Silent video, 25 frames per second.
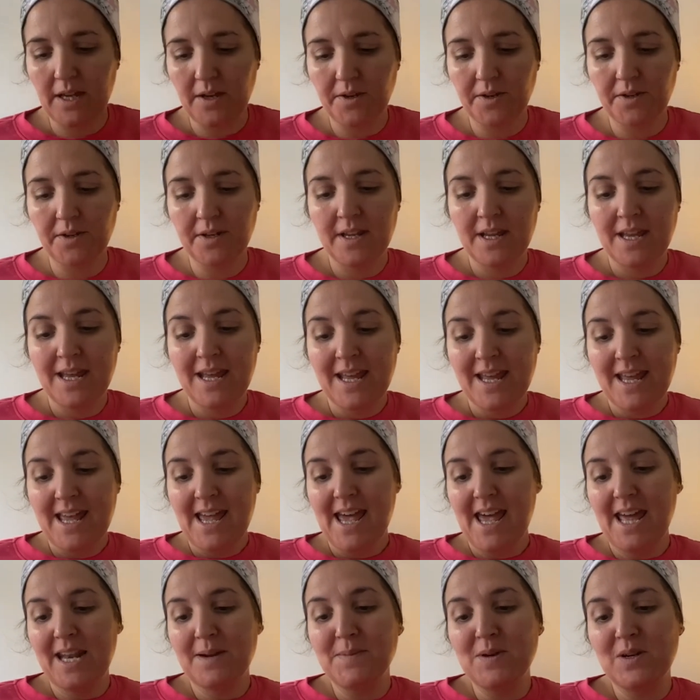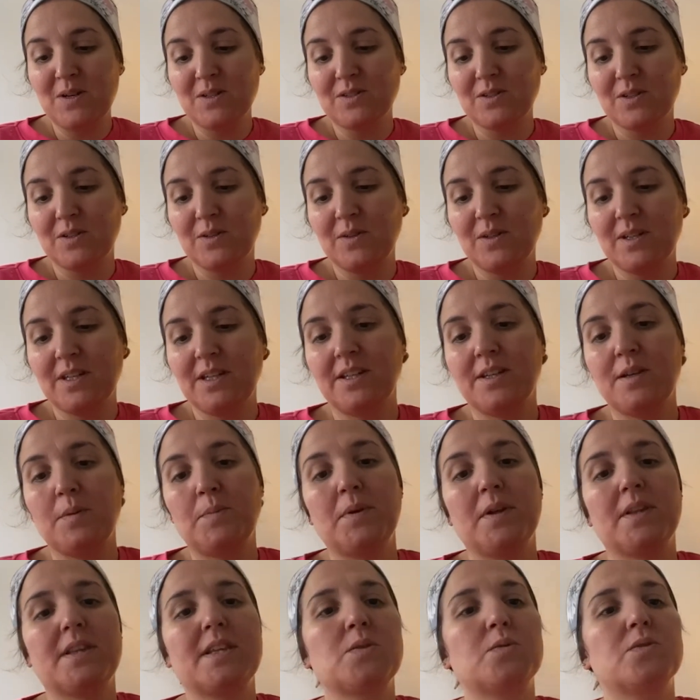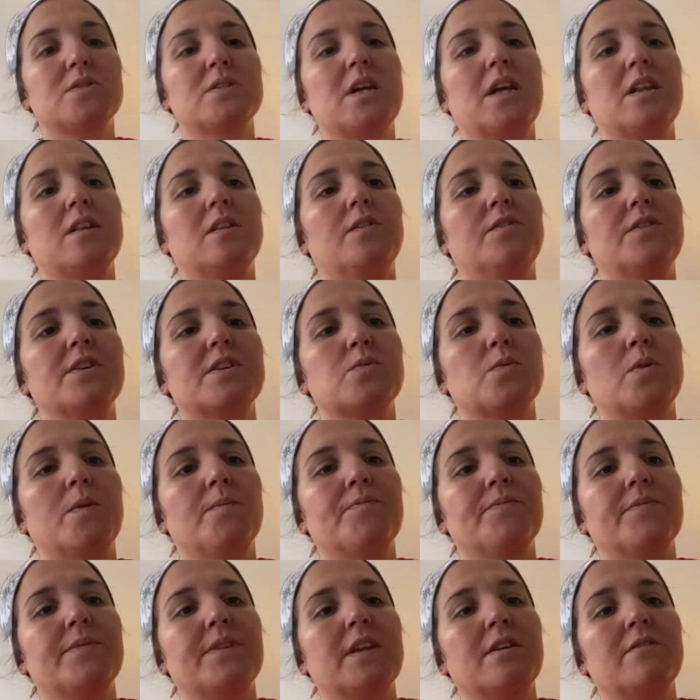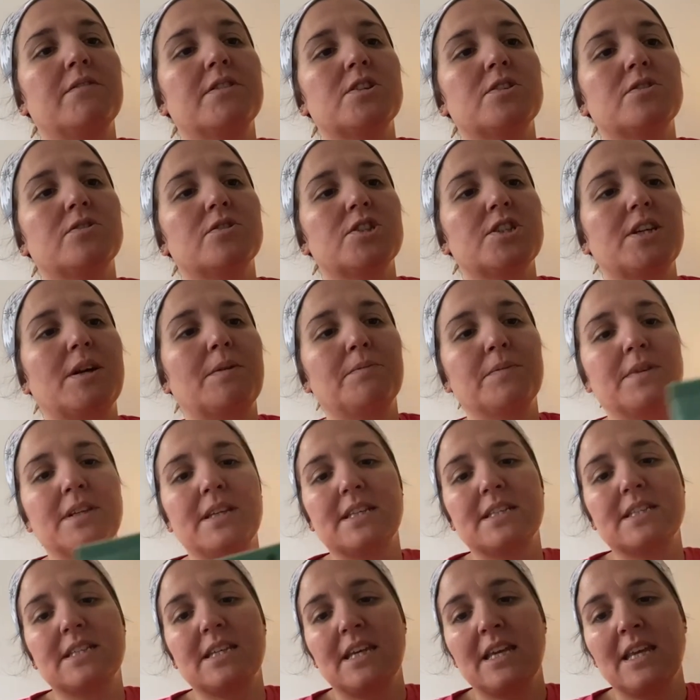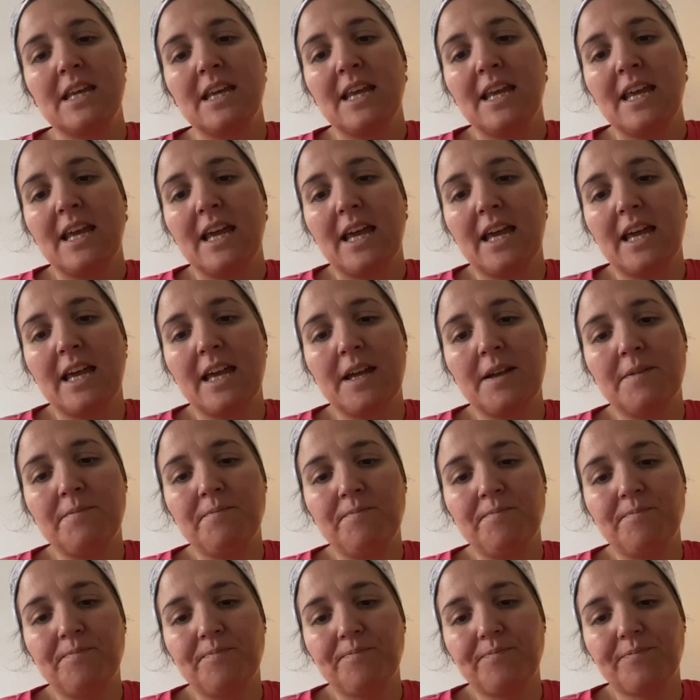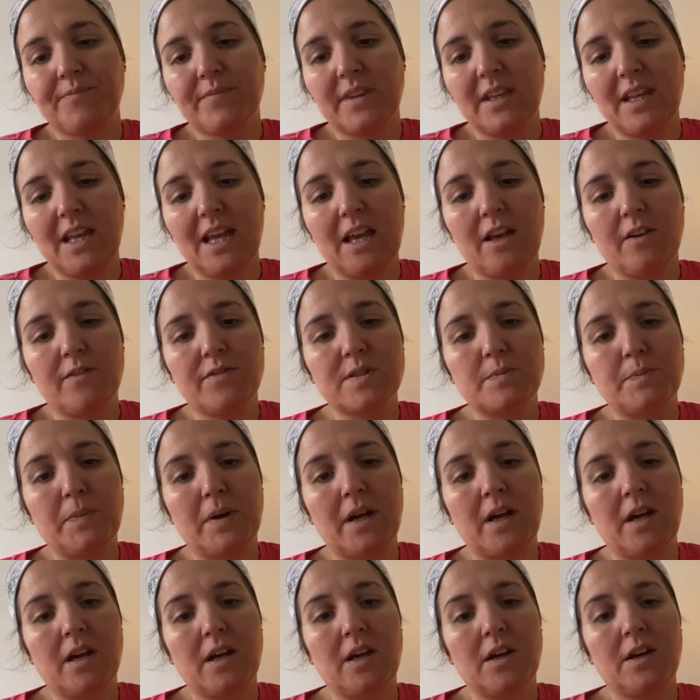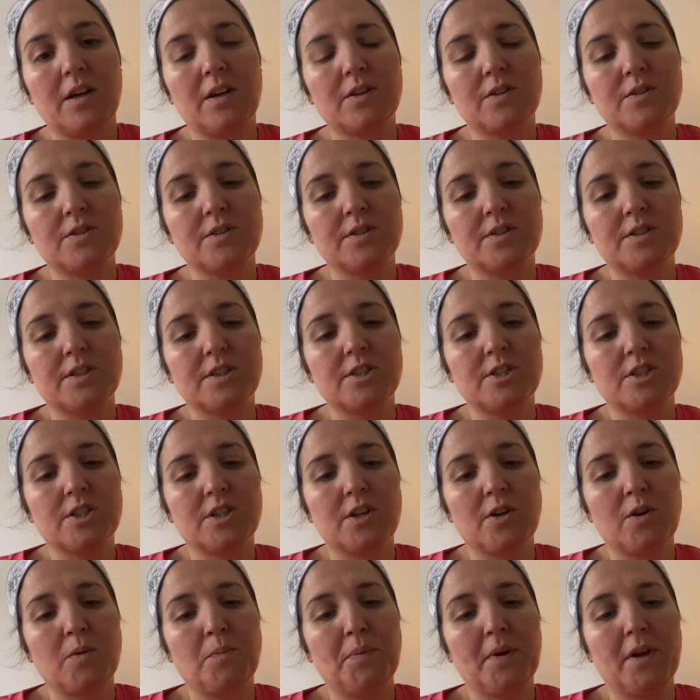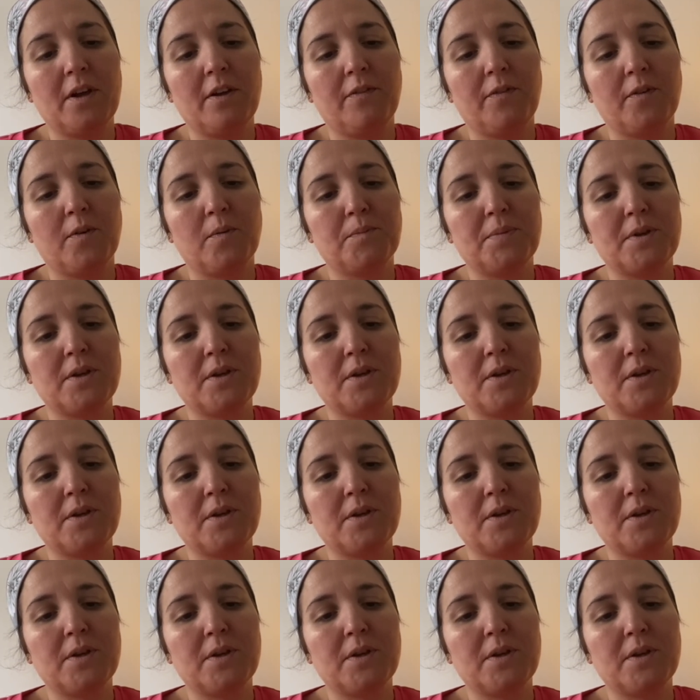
on. And I'm also going to put this one. I love this one. The original Champneys Health Spa. Good, as you know, Barefoot